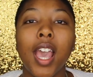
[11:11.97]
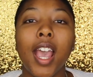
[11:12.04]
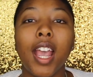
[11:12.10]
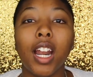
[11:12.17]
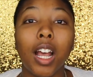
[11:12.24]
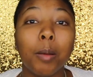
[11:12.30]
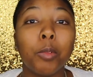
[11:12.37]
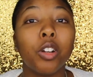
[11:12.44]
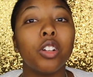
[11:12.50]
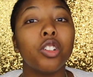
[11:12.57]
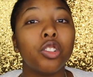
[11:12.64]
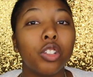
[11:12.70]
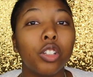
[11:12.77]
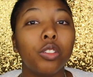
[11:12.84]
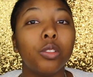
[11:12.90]
And I'm going to
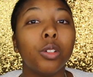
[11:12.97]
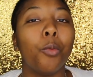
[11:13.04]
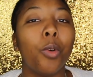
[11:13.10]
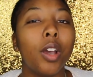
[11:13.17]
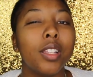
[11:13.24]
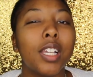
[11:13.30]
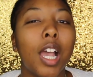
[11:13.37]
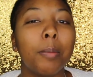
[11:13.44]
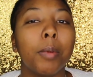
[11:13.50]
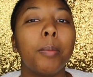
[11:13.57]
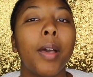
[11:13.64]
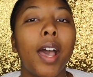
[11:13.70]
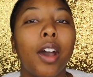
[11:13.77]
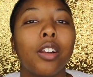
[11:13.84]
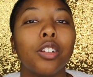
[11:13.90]
show you what type of
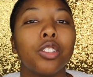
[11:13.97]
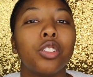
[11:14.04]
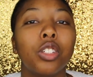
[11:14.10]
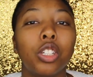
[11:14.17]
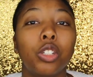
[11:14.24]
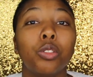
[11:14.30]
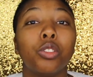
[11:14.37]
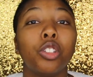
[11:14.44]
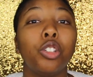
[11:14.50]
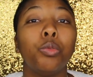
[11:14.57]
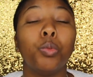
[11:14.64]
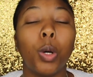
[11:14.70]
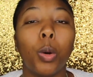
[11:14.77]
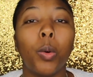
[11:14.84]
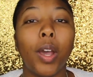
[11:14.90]
powders to use so you
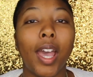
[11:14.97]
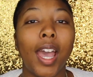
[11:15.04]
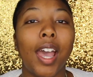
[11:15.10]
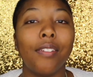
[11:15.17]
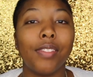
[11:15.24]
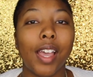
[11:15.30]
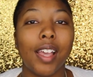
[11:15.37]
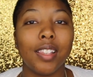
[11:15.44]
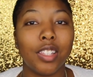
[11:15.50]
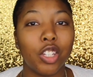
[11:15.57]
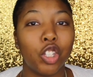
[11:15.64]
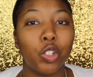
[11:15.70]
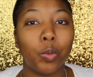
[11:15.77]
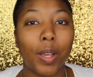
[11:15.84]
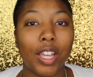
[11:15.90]
won't have that
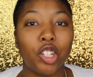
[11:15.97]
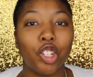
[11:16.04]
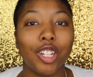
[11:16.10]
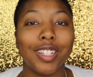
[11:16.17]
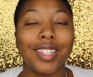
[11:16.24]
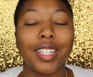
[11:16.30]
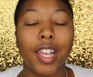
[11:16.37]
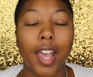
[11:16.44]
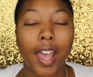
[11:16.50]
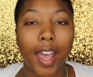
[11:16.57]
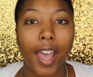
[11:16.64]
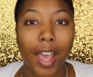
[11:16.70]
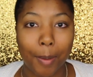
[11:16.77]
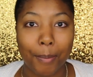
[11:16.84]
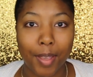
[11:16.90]
situation to
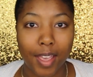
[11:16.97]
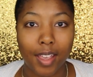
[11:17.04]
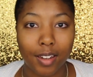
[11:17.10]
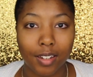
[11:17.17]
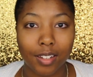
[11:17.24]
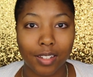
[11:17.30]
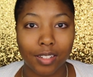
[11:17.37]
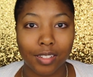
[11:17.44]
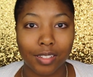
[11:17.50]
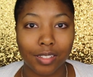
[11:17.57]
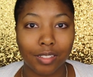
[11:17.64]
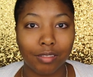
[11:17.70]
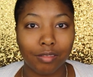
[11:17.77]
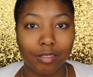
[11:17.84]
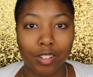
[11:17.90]
happen.
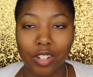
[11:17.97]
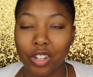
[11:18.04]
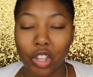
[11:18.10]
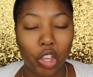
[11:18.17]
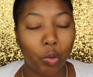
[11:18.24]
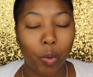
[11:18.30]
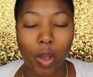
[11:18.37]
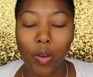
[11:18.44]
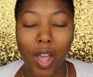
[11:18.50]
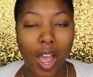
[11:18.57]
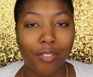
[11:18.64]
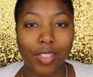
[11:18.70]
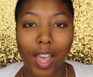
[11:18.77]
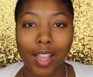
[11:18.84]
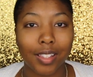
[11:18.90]
You won't
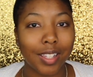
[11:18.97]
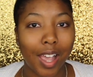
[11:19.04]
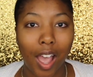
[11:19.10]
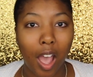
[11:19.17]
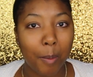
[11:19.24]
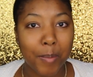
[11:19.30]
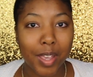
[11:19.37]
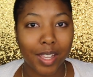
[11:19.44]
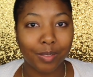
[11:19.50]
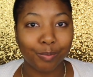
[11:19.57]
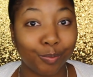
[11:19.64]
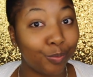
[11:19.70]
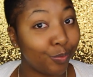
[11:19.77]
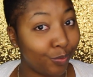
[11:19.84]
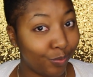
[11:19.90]
have that to happen.
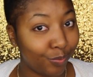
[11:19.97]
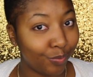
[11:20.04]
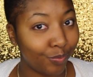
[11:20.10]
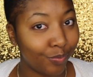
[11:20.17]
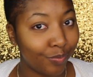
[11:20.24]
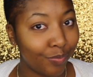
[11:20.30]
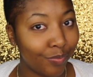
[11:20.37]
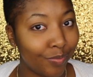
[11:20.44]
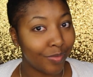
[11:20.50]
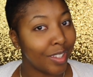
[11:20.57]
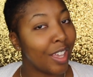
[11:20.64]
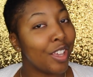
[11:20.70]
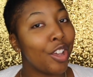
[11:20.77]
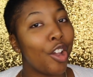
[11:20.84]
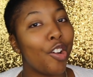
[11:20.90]

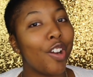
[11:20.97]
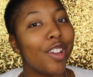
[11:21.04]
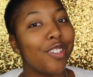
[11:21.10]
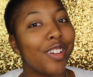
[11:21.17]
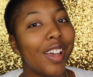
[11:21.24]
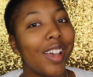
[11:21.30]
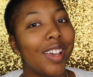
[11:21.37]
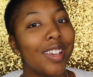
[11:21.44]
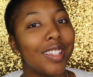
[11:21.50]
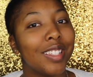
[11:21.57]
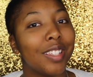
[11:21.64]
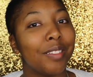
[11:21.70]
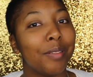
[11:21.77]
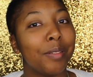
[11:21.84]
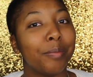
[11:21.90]
Alright, you guys.
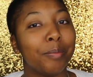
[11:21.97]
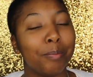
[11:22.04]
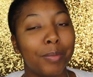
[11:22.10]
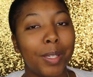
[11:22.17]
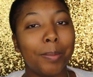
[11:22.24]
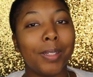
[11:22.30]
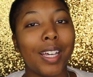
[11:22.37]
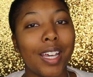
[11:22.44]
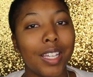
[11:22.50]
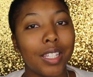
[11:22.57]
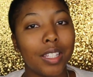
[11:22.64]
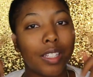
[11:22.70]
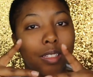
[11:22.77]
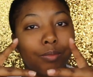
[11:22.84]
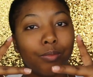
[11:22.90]
Be
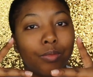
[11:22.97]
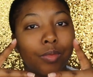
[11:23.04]
blessed.